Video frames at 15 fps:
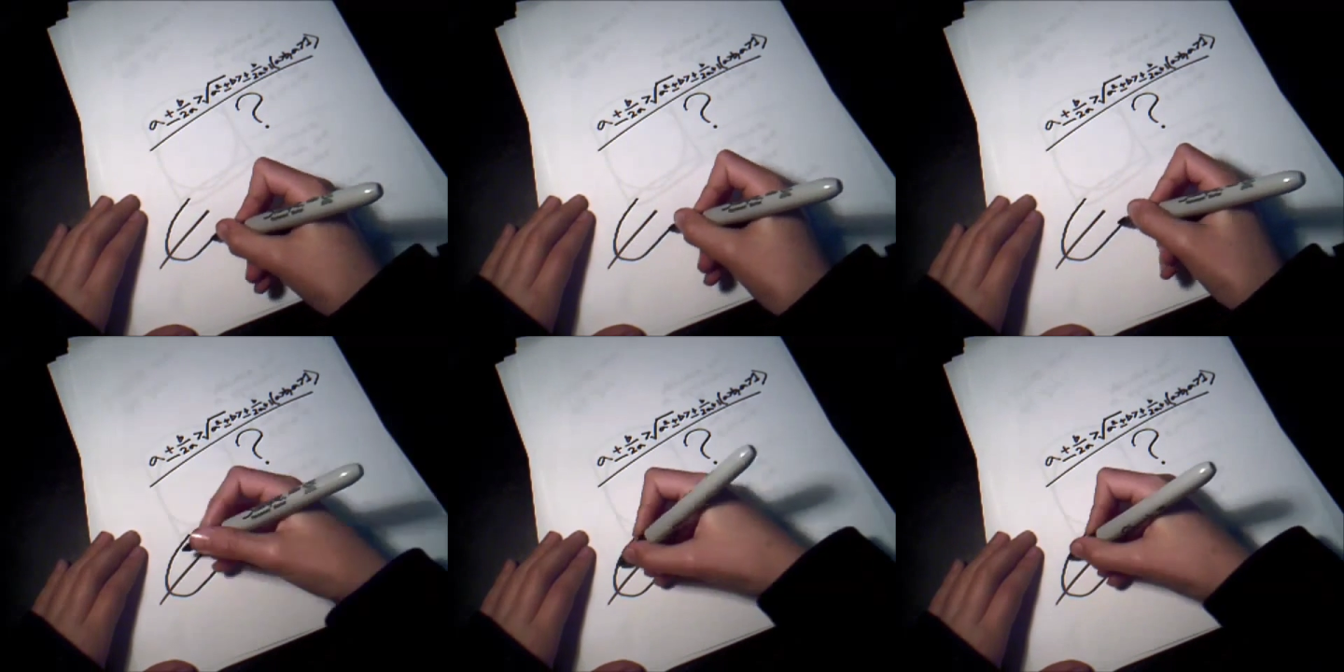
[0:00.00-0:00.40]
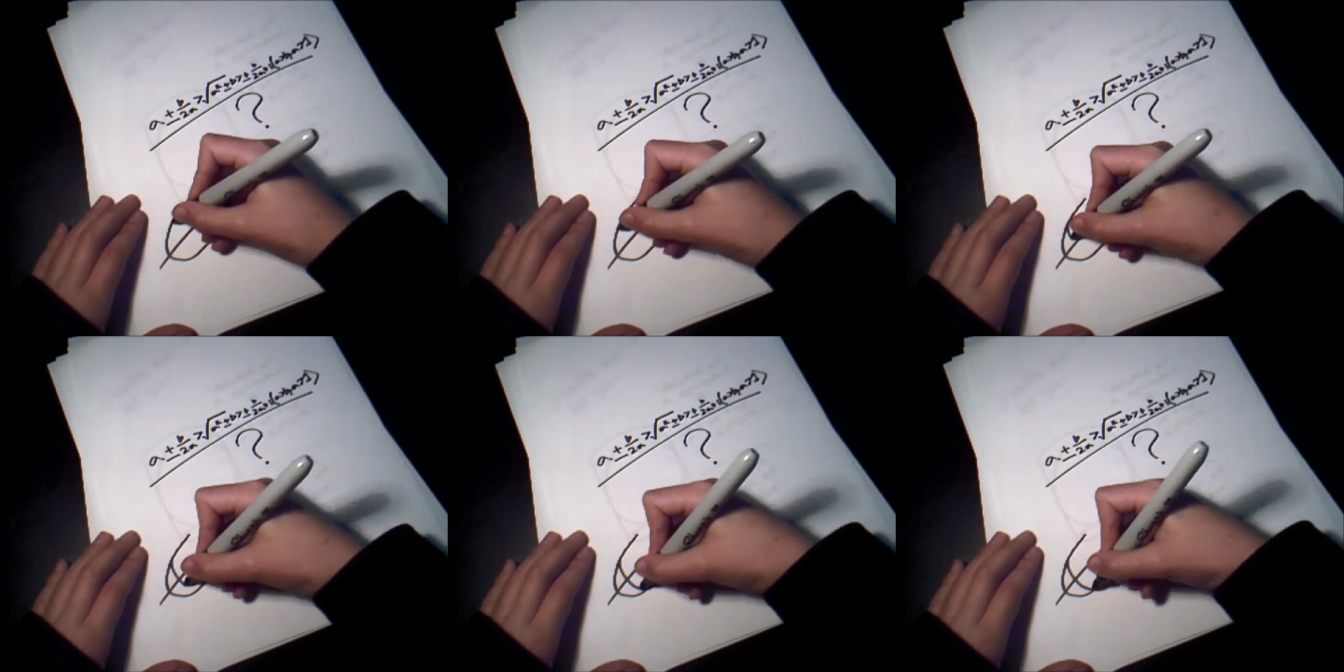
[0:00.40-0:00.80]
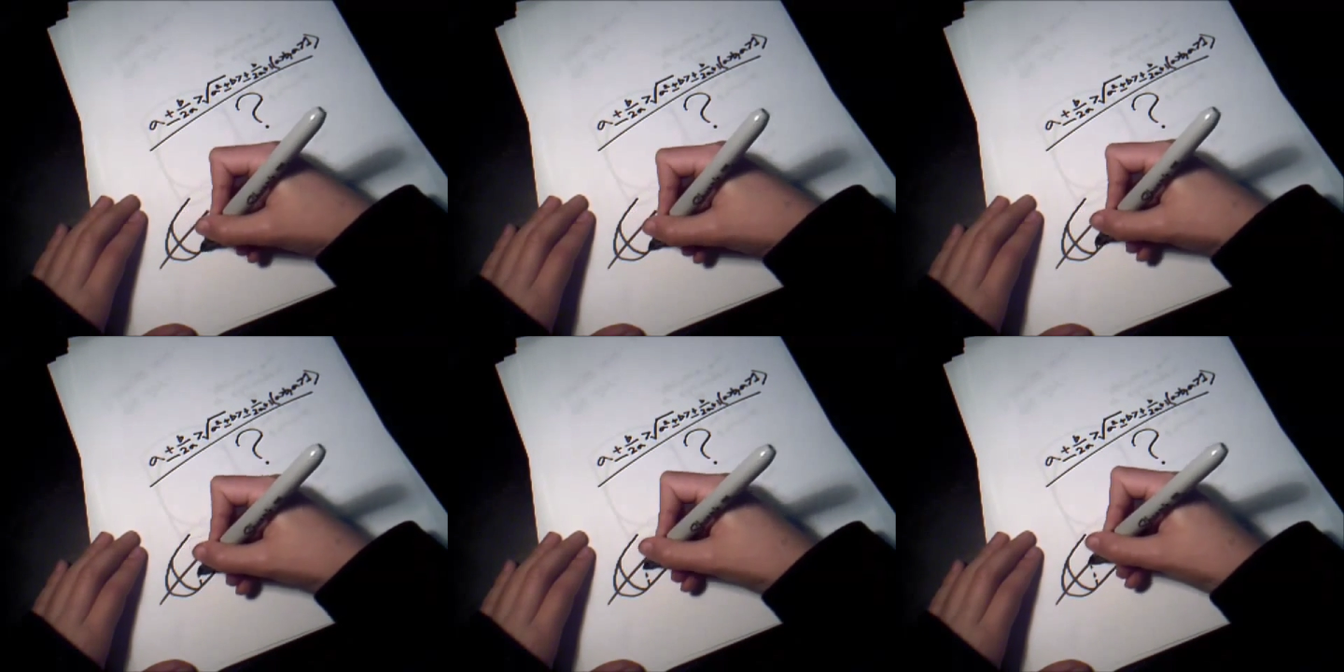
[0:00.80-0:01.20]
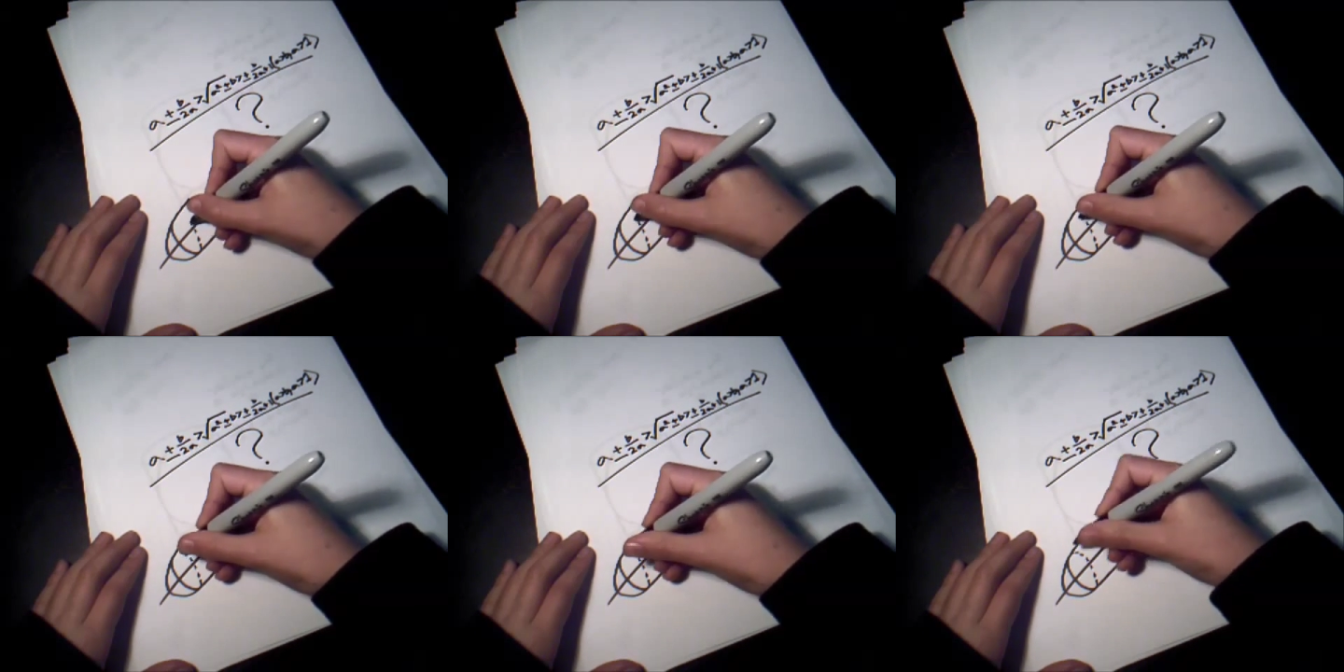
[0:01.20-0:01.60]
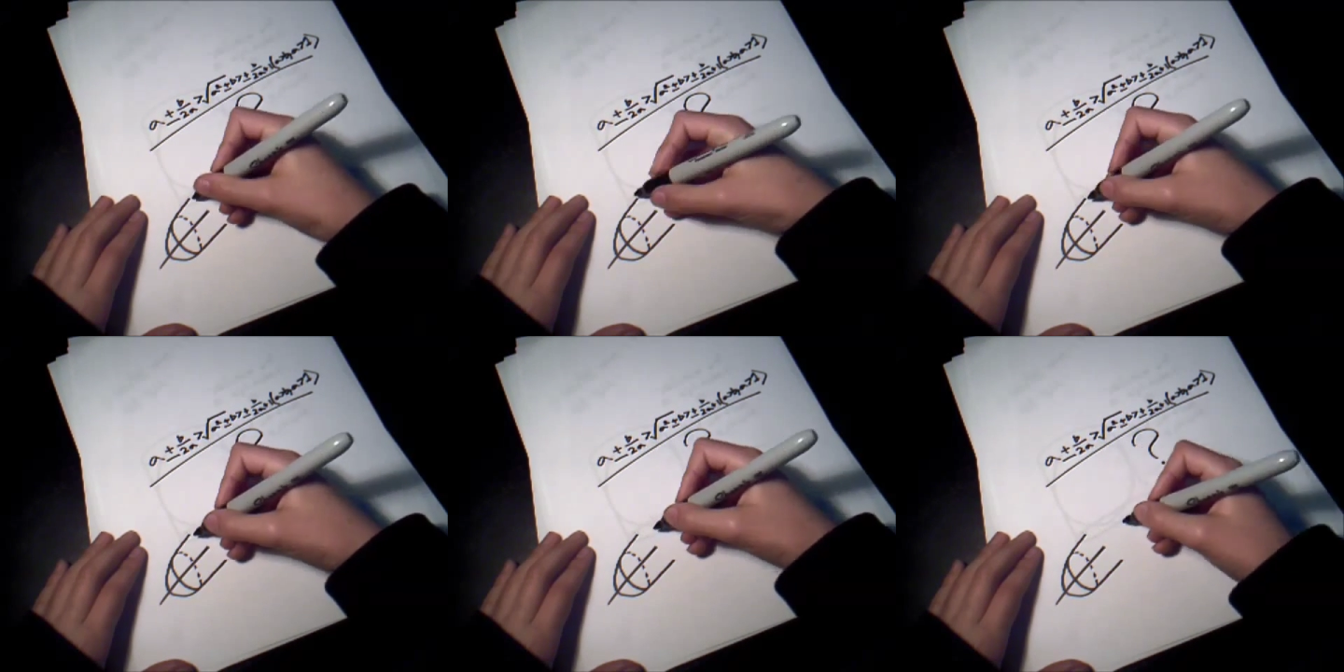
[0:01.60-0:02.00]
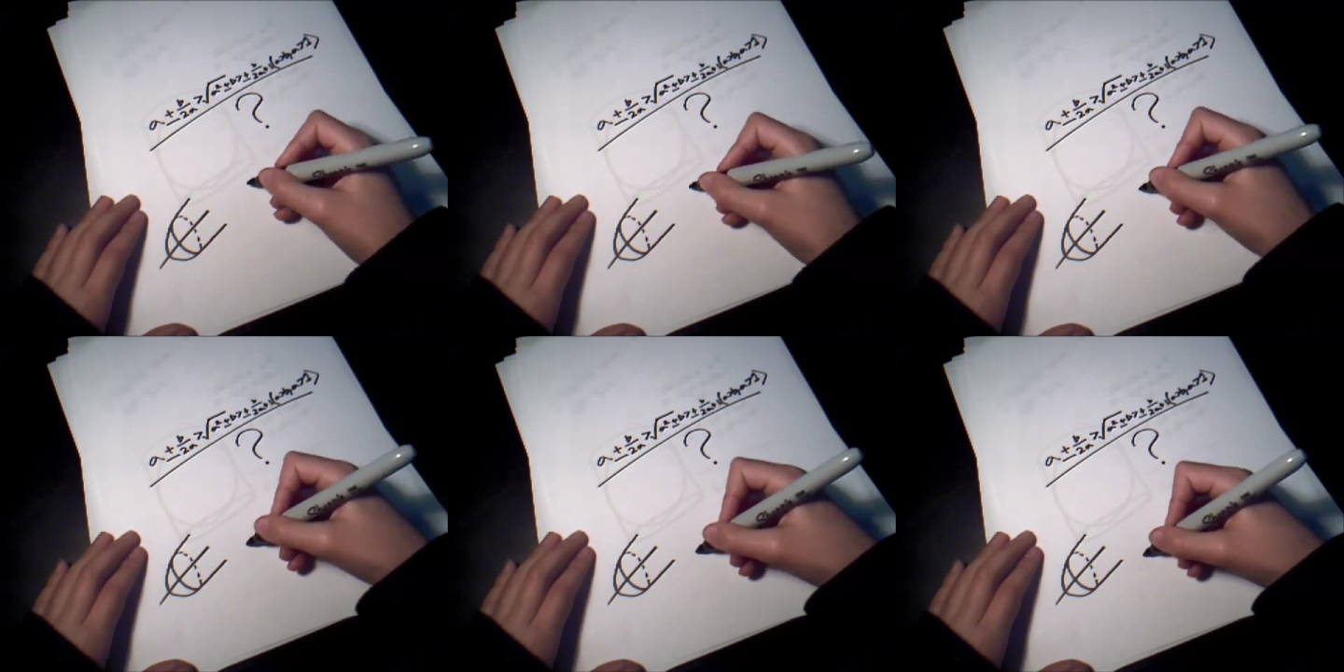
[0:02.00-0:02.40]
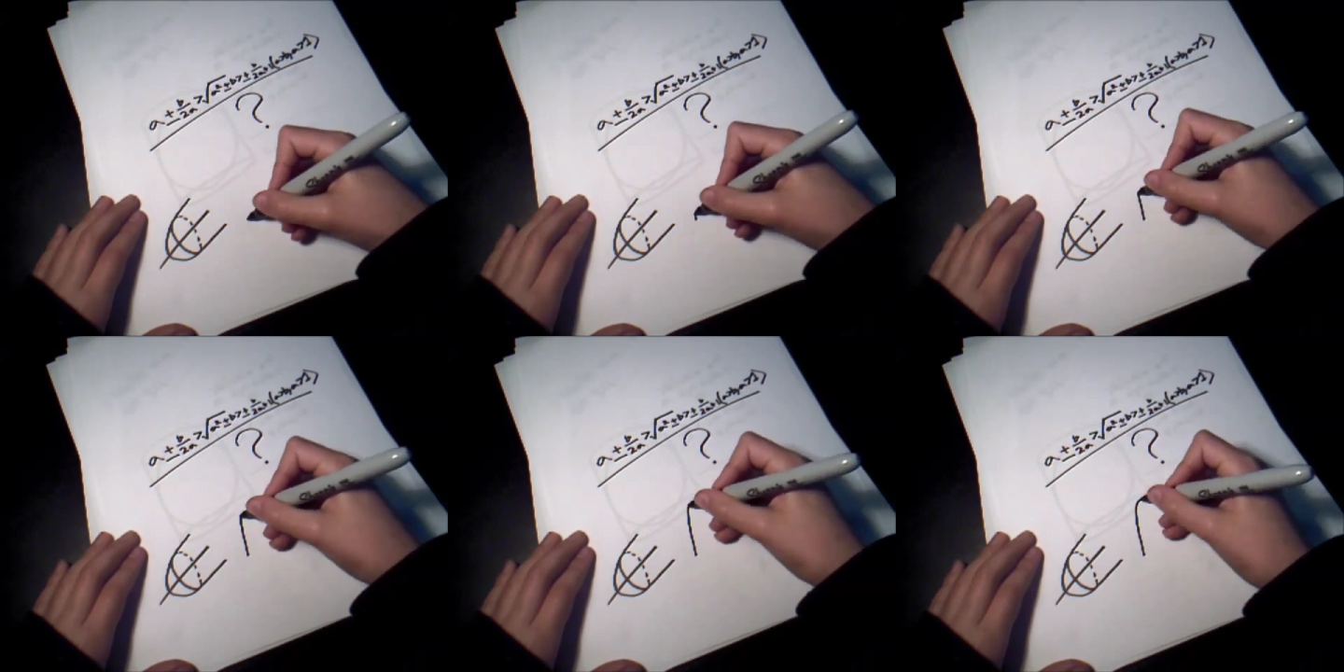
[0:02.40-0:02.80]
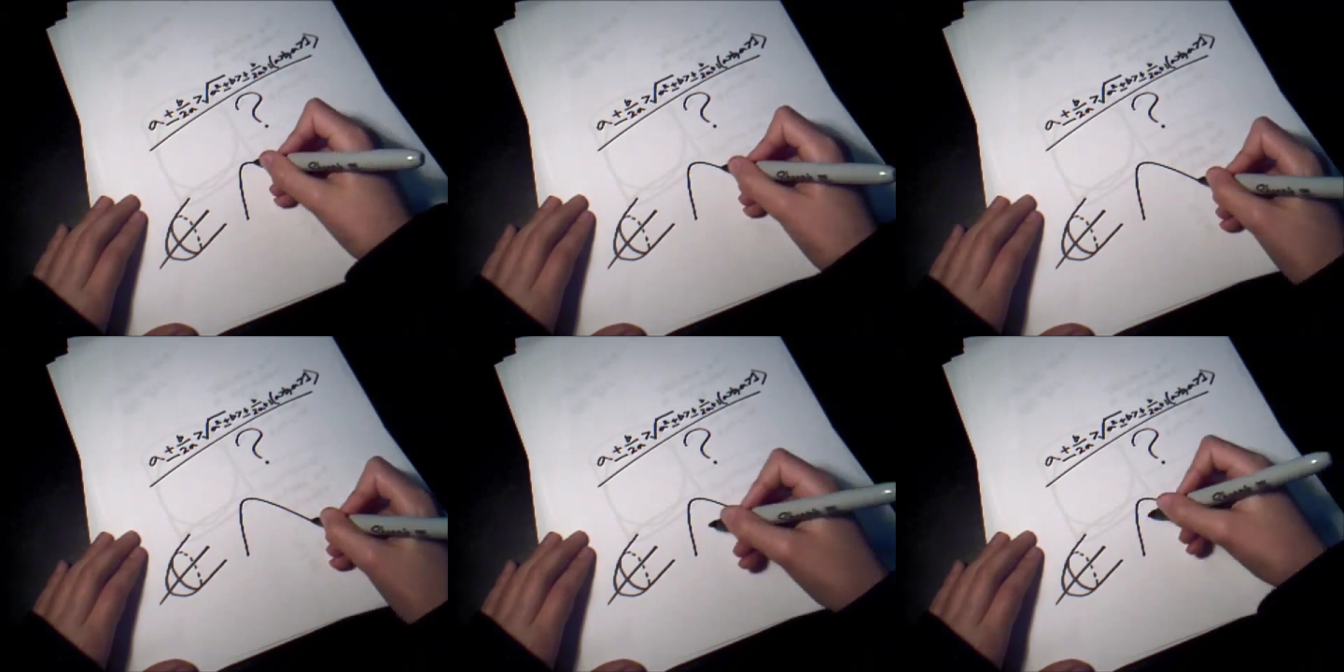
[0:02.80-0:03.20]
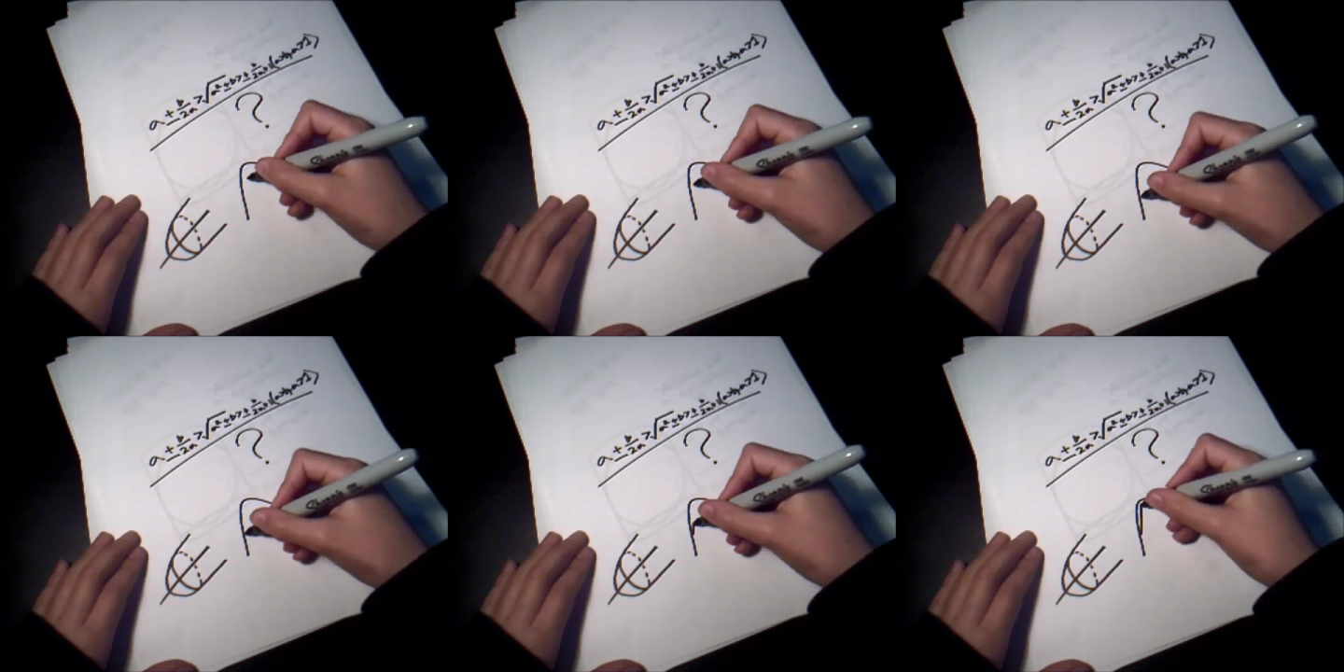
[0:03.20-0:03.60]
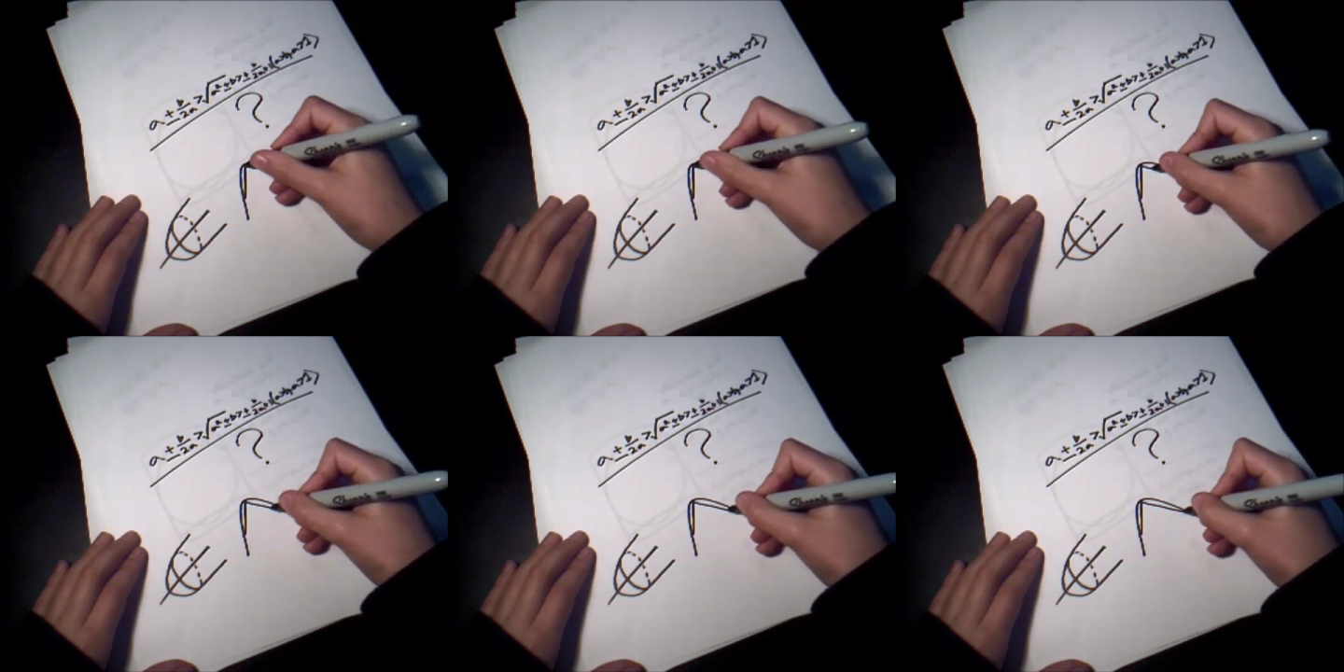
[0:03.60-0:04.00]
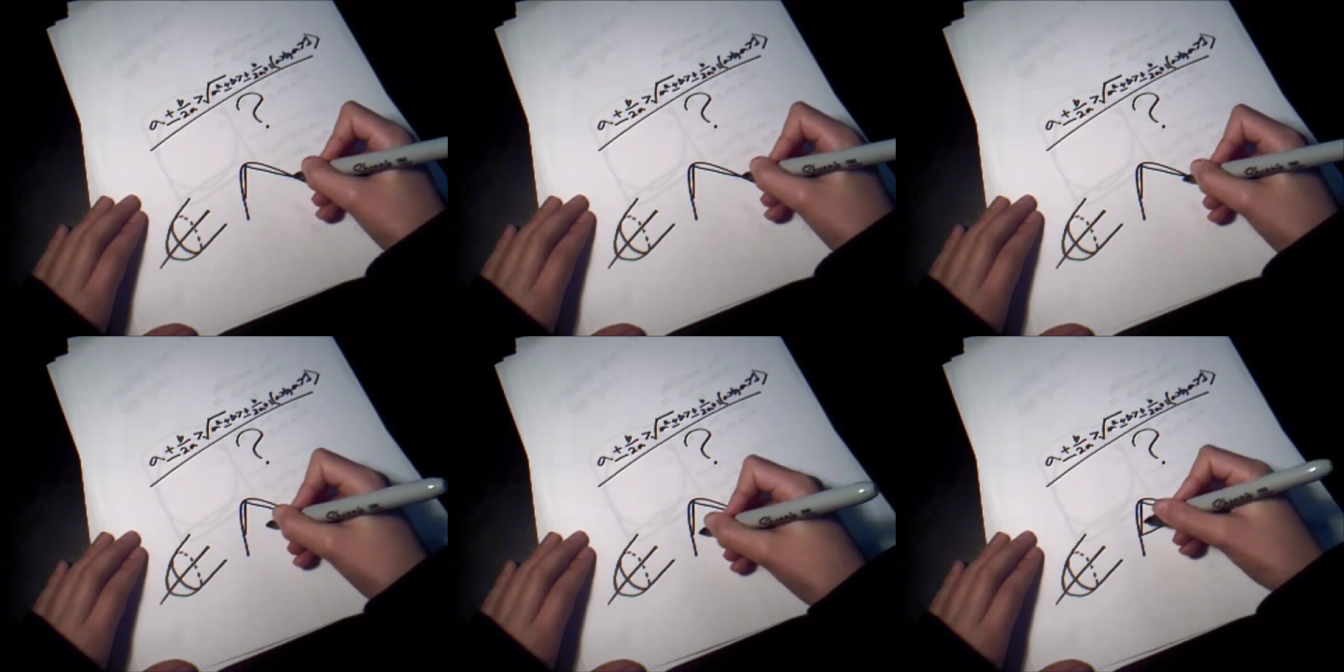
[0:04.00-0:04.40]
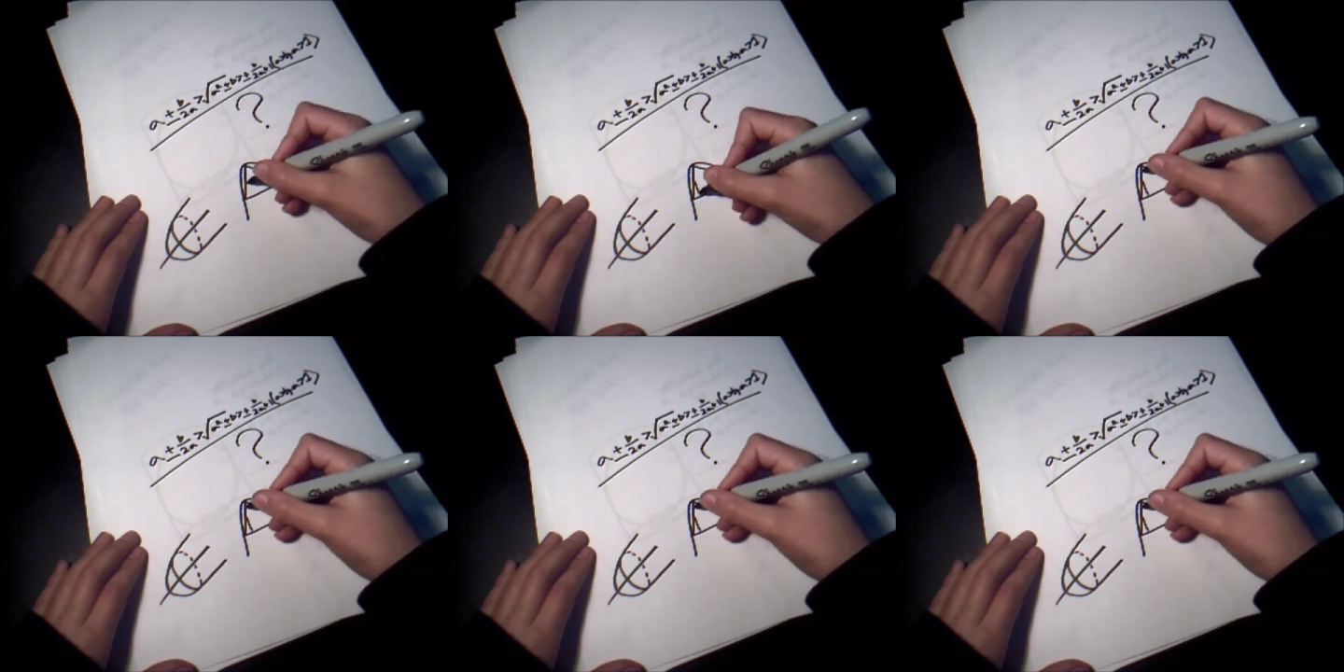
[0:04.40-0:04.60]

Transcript: (no speaker visible)